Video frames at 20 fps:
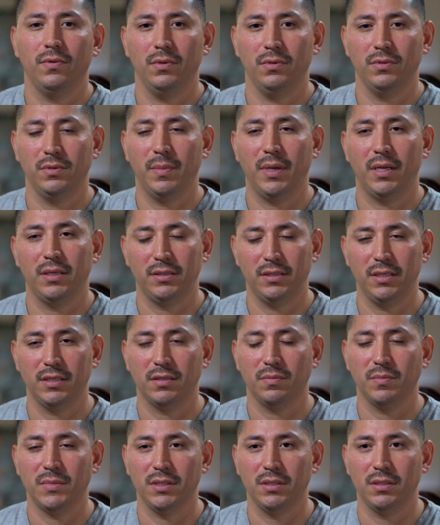it was about
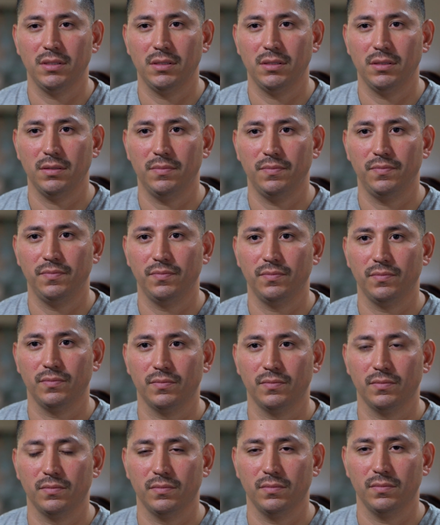6 months.
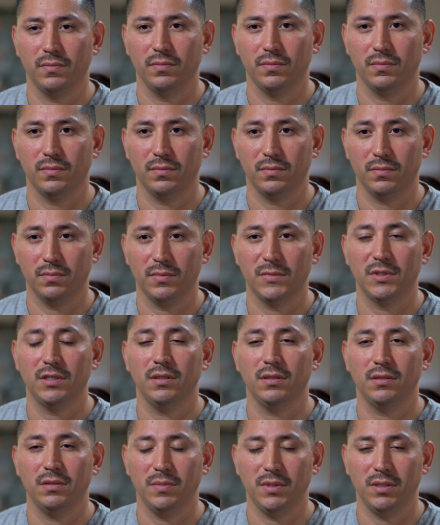6 months?
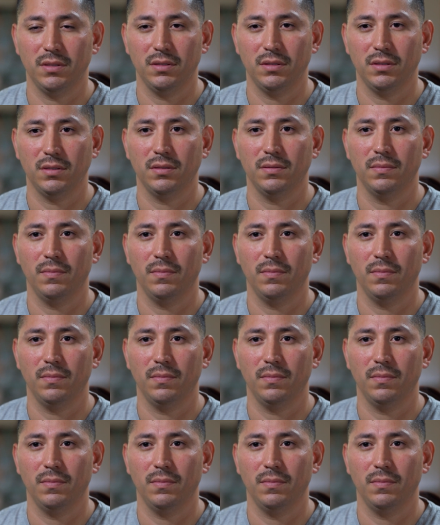6 months.